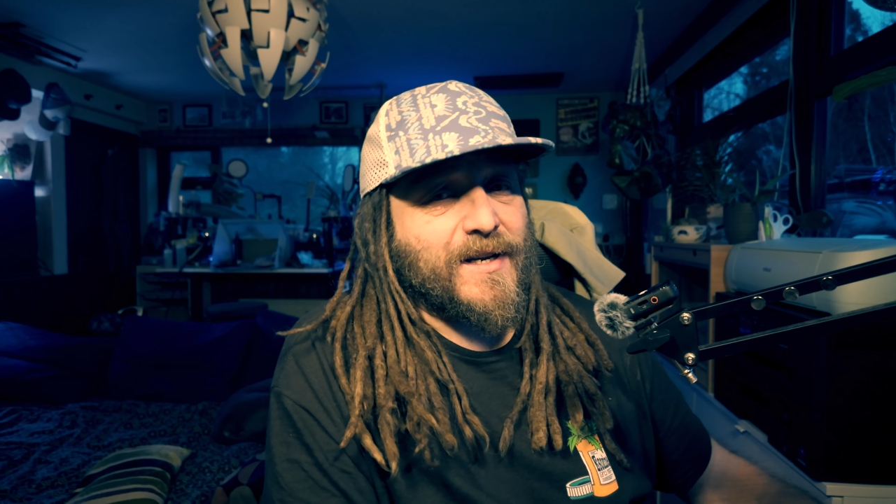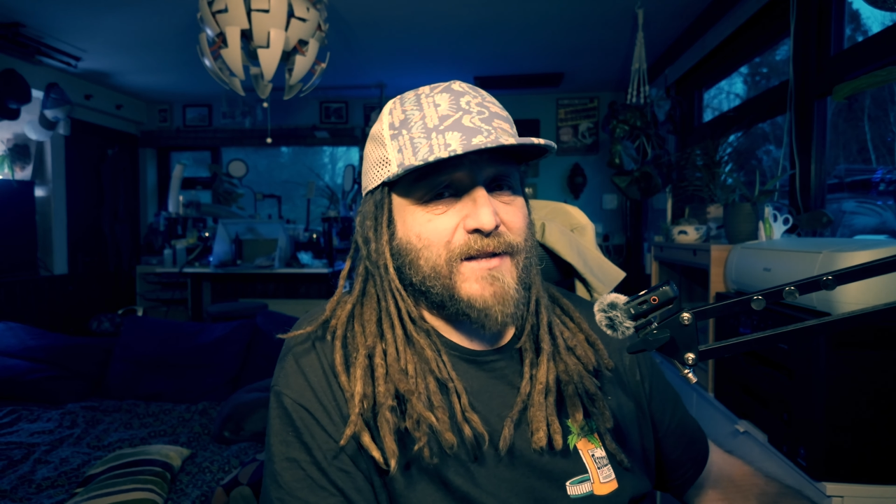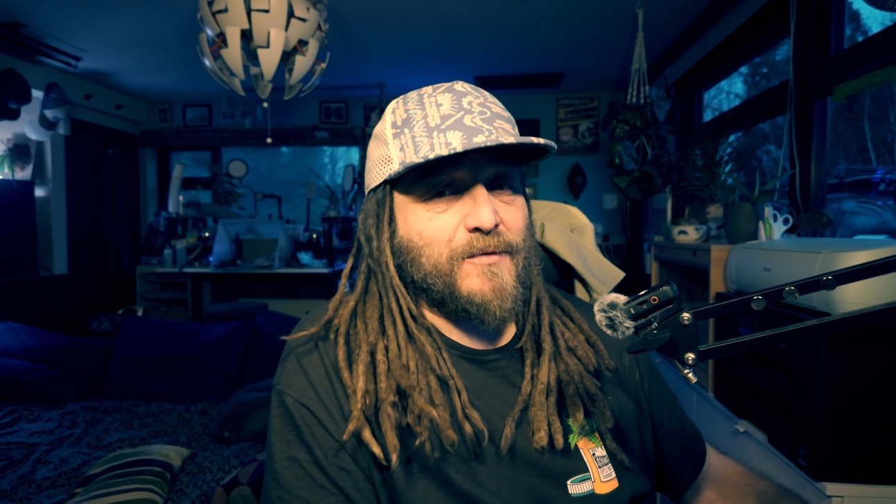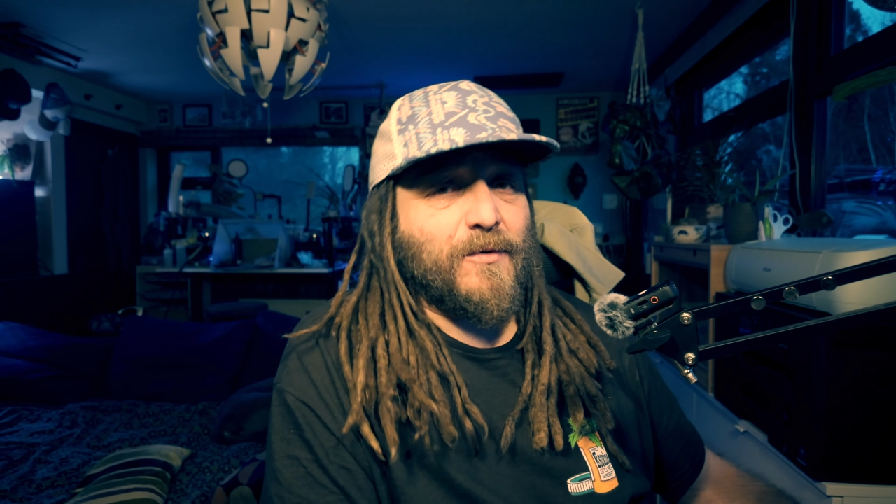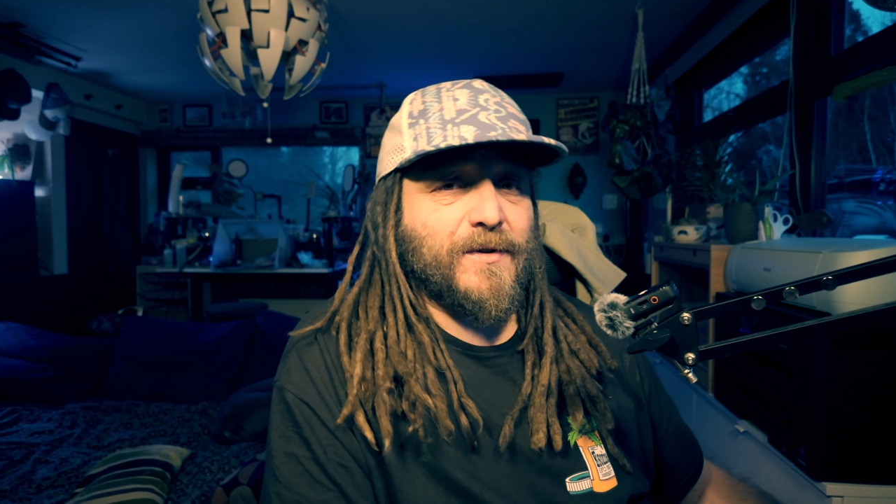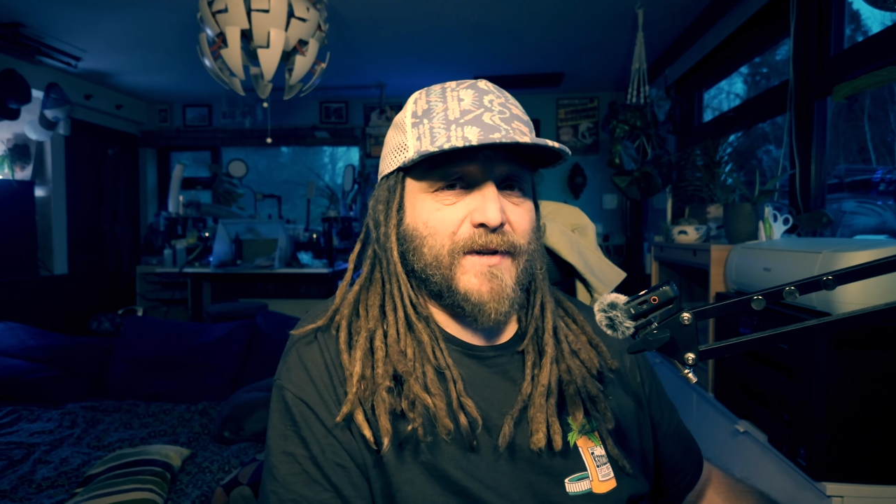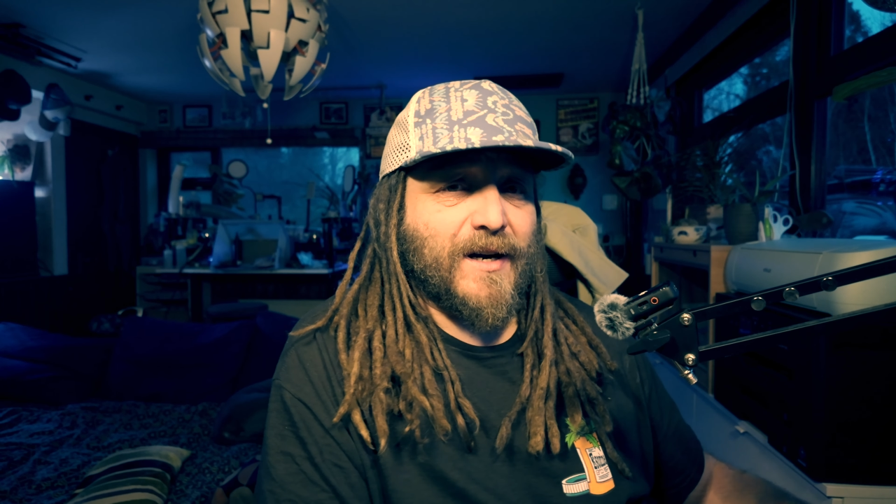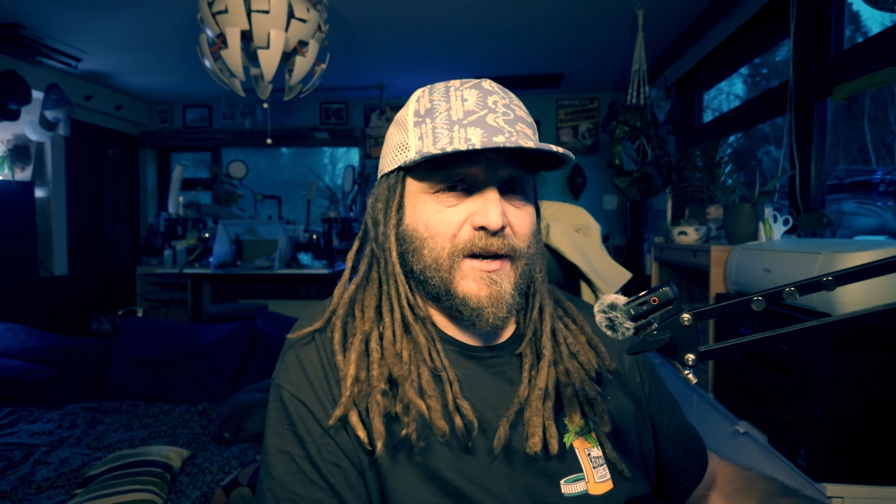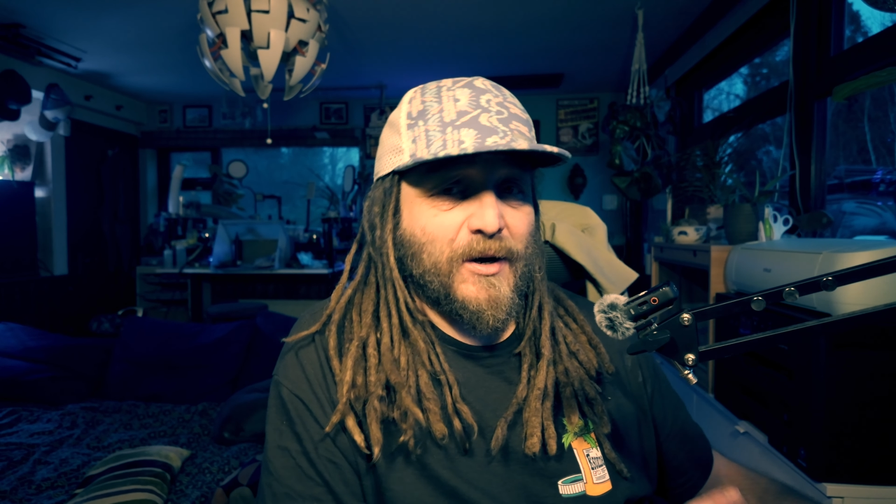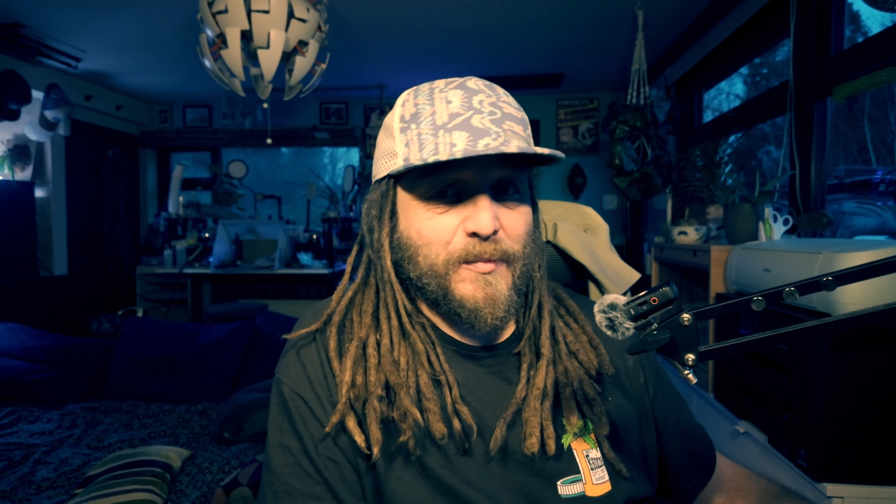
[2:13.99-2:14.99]
You get the one that
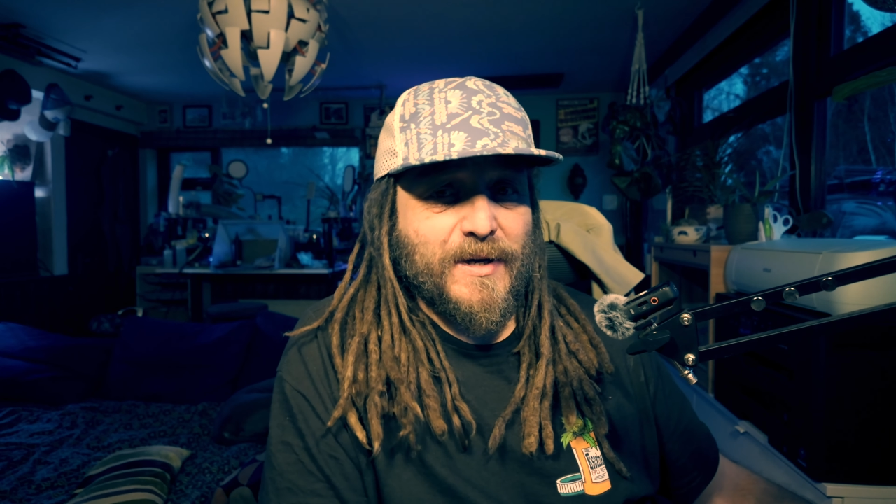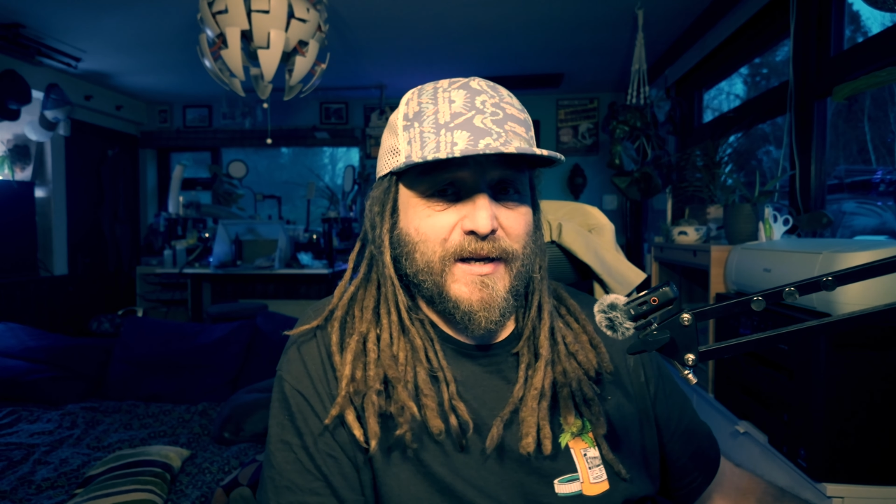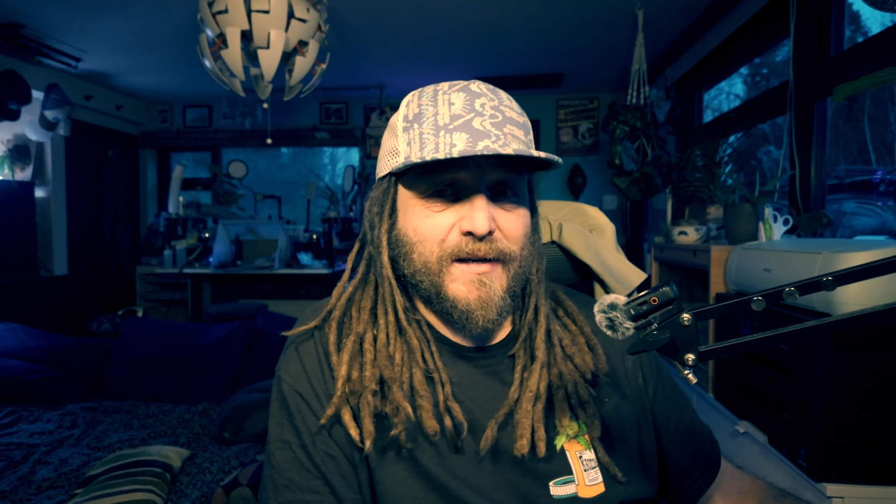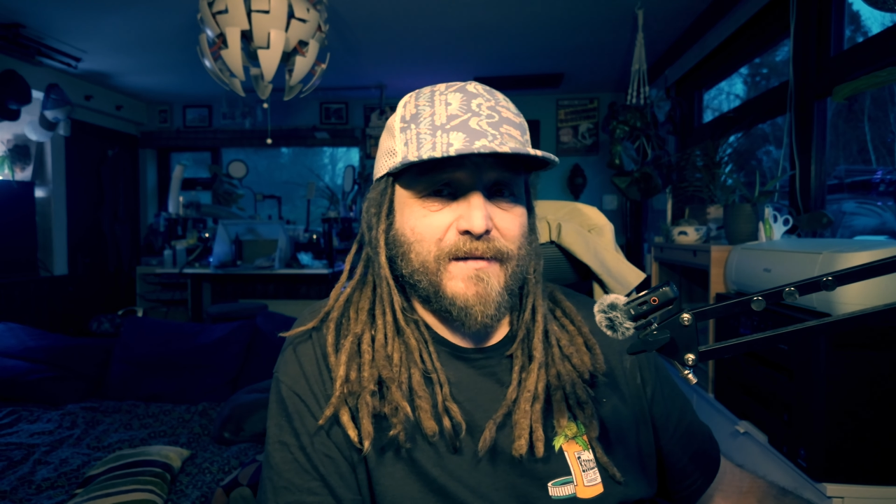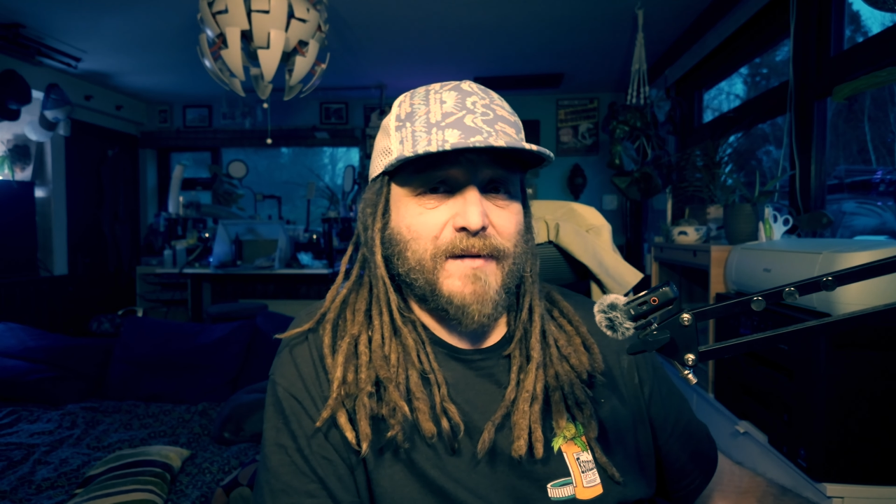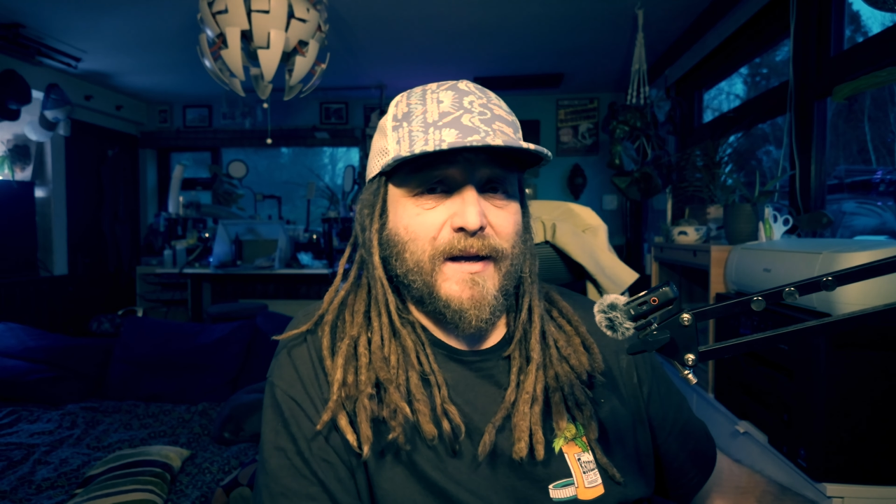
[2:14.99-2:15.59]
are copying,